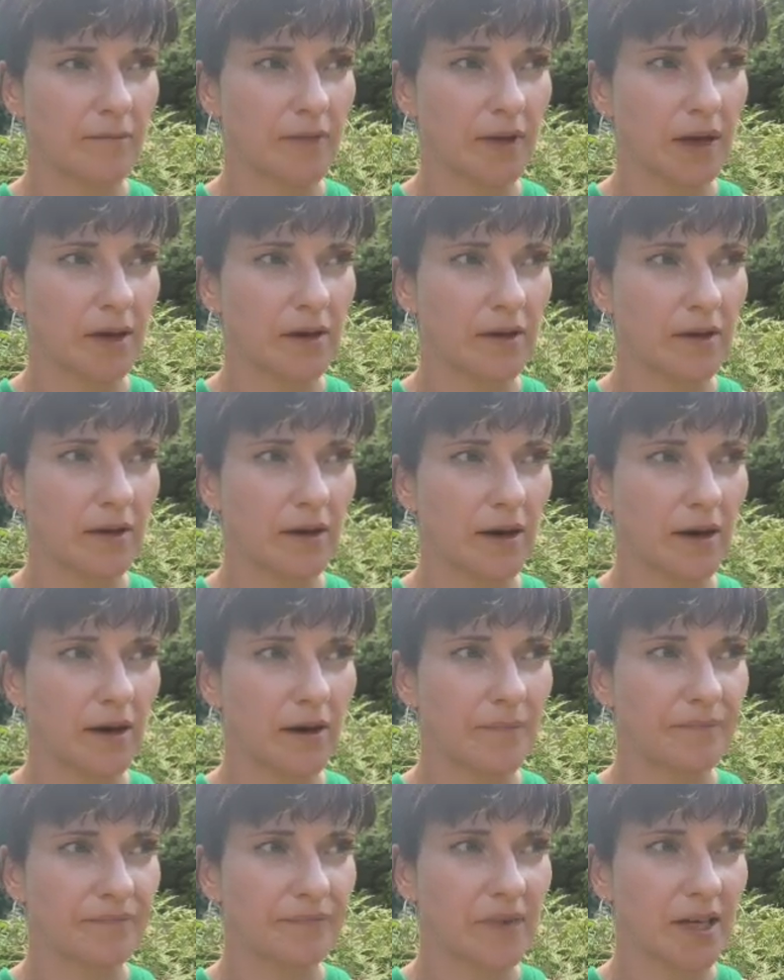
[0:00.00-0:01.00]
and
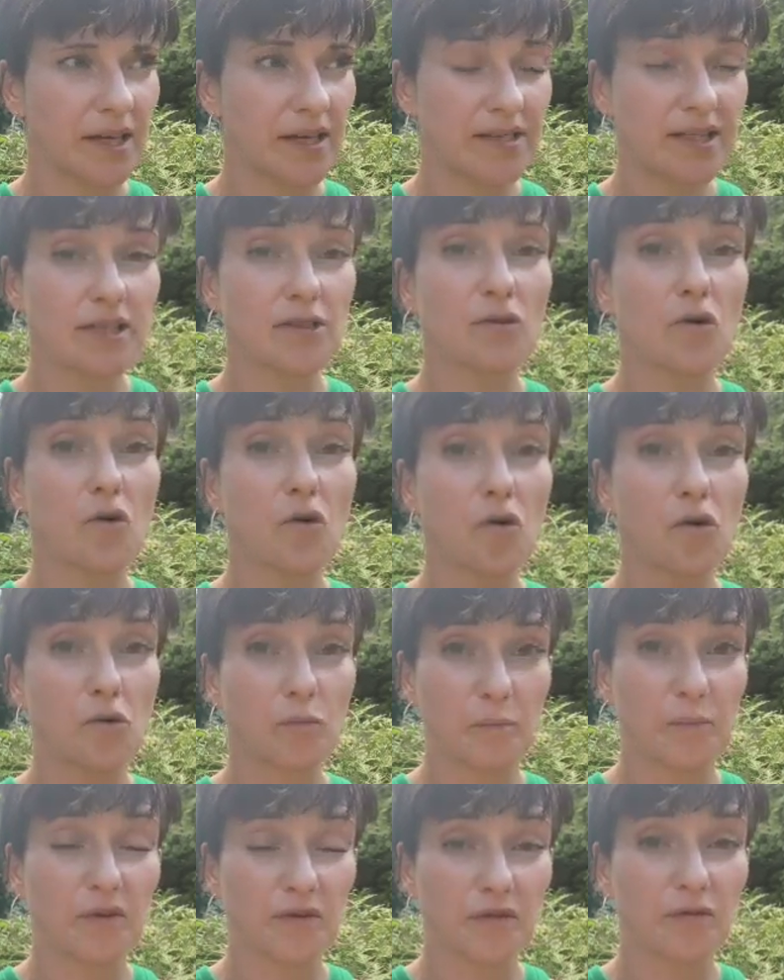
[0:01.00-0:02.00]
this is all
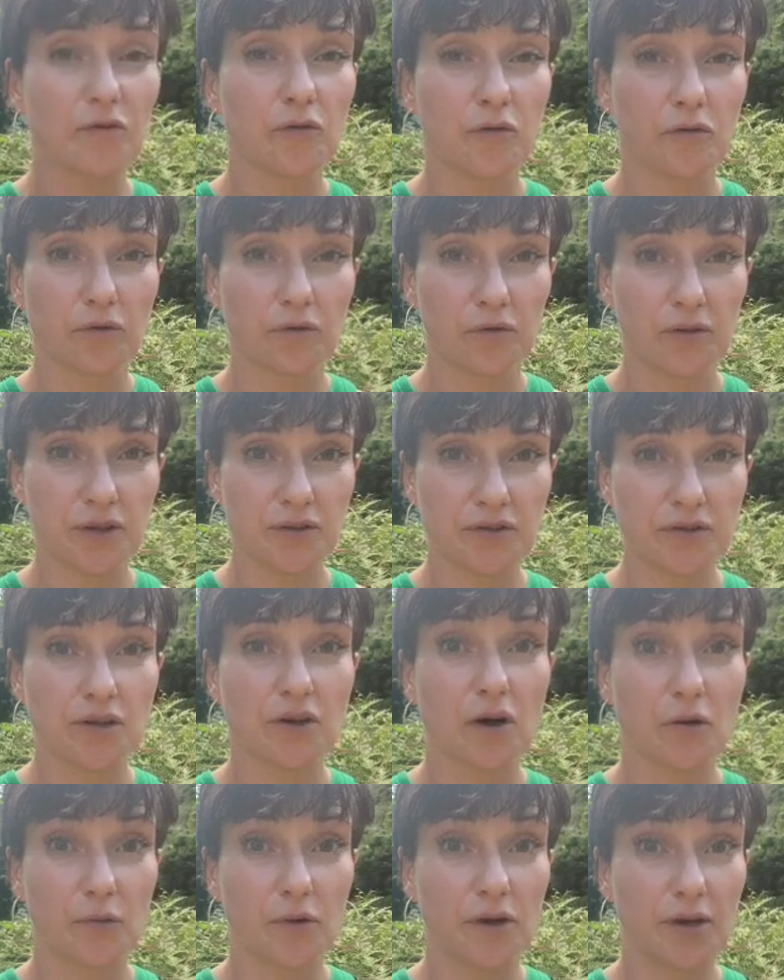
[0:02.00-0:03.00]
before you
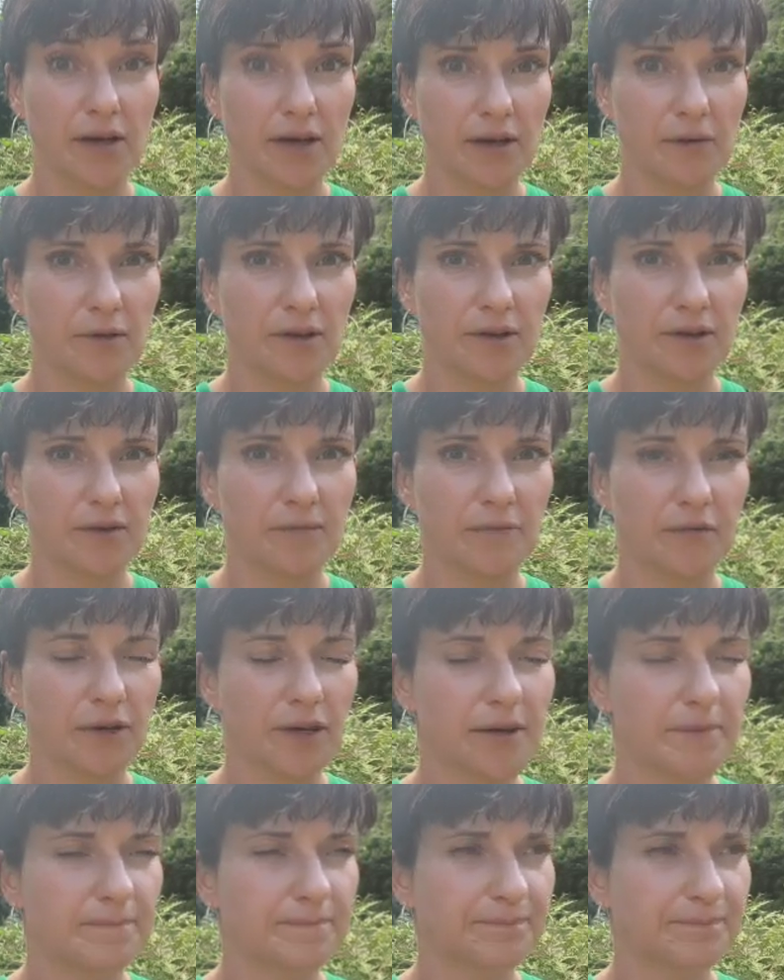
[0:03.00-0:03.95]
start working with them, right?